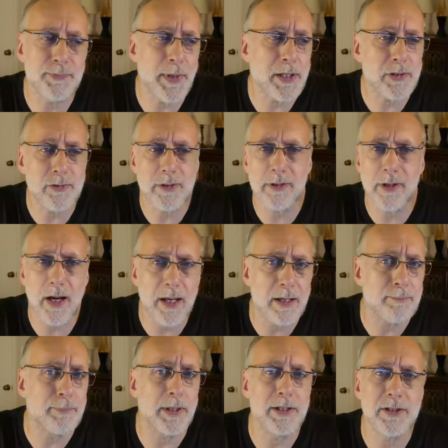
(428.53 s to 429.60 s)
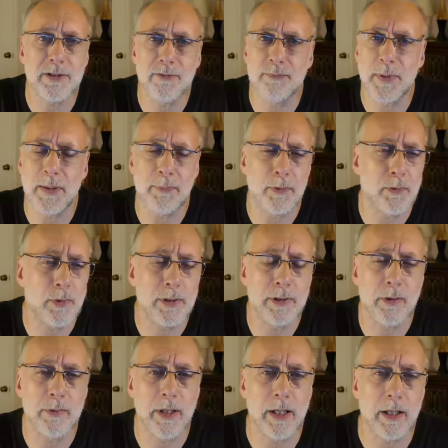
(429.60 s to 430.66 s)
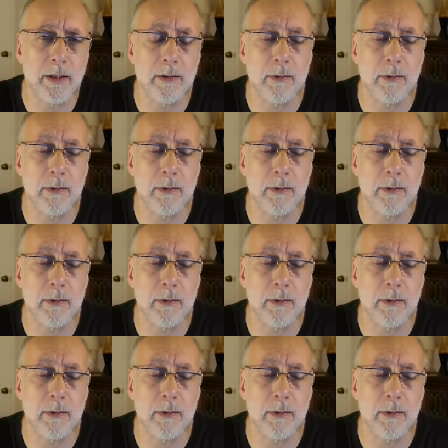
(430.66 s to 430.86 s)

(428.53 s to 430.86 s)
Make sure you got a bunch of people who are donating,